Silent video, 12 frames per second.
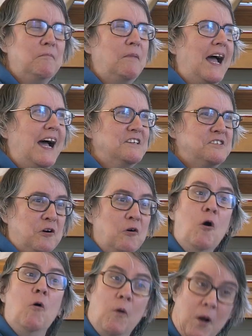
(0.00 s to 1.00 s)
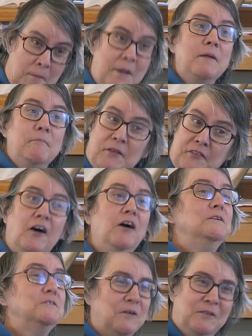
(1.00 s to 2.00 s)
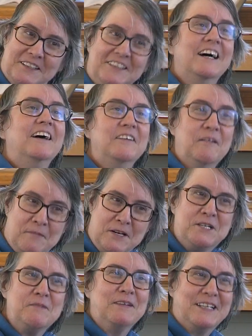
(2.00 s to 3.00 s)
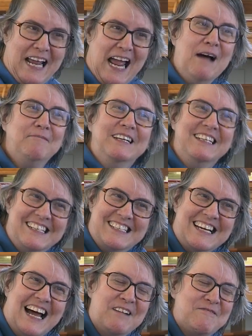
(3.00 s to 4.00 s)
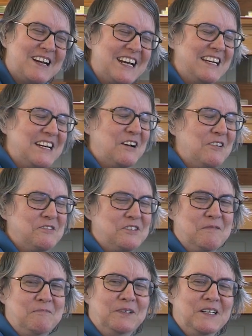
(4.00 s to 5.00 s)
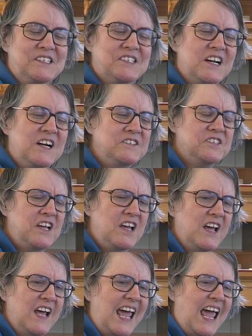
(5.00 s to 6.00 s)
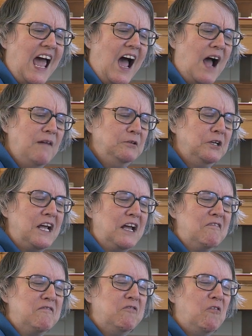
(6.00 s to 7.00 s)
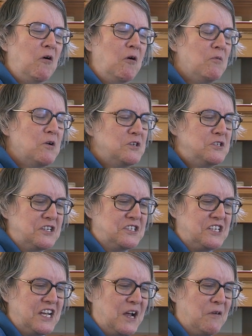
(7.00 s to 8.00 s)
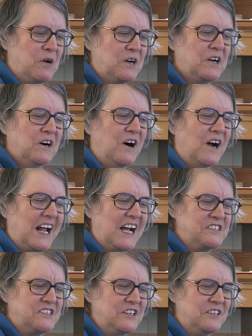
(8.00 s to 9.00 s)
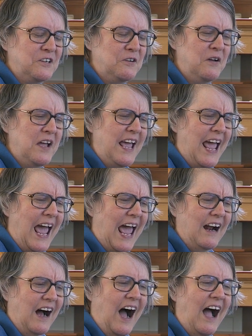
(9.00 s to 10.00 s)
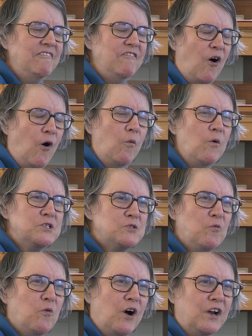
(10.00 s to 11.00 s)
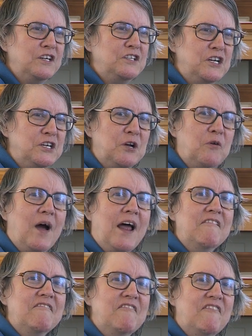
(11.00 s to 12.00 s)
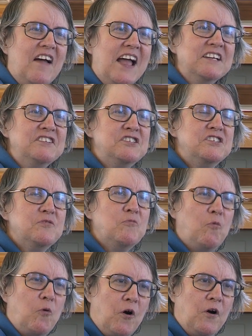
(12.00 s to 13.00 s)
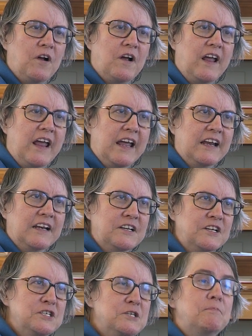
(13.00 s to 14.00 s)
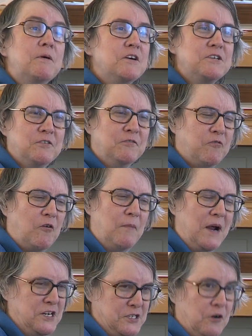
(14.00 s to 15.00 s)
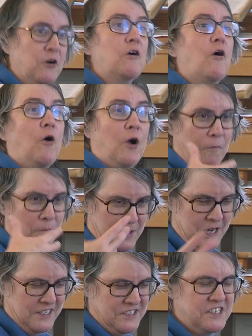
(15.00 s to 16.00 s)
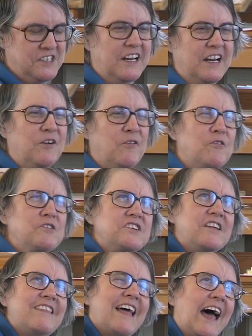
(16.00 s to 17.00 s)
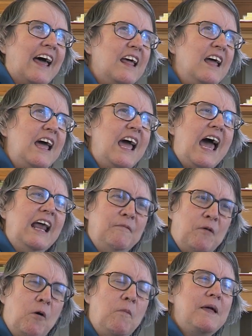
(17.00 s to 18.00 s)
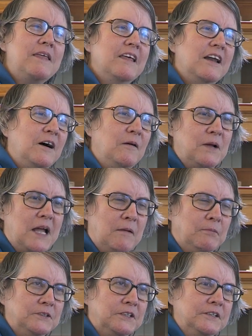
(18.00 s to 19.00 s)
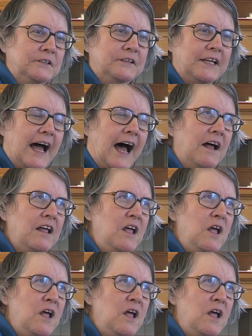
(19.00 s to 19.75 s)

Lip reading: a pastor, we'll be at Bethalto until the bishop and cabinet decide we need to go someplace else. I'm looking forward to seeing what God has to do, and I've always wanted to do advanced work in spiritual formation or complete a study course in that. And I'm hoping that I'll be able to do that.